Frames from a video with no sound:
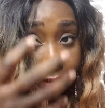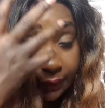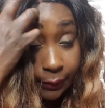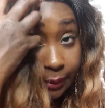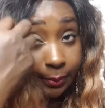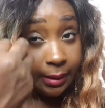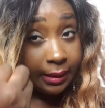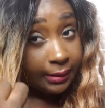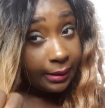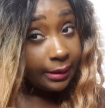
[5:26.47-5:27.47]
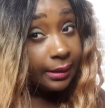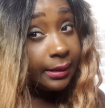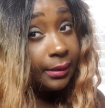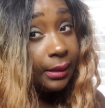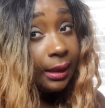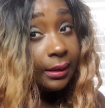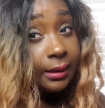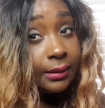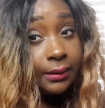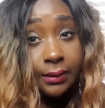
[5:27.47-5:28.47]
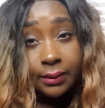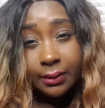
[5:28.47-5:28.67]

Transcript: 3 weeks, and this is still like this.